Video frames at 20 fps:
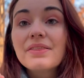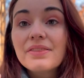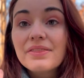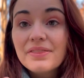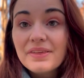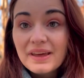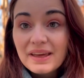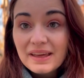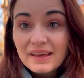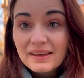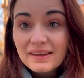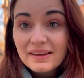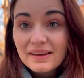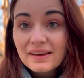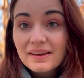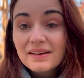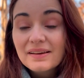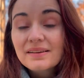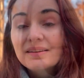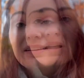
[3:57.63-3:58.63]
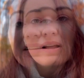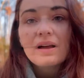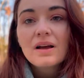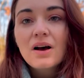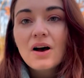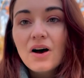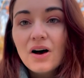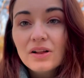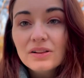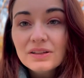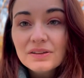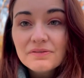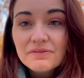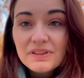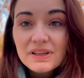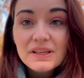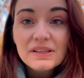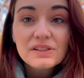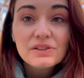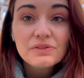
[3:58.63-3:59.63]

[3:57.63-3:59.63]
think. All of these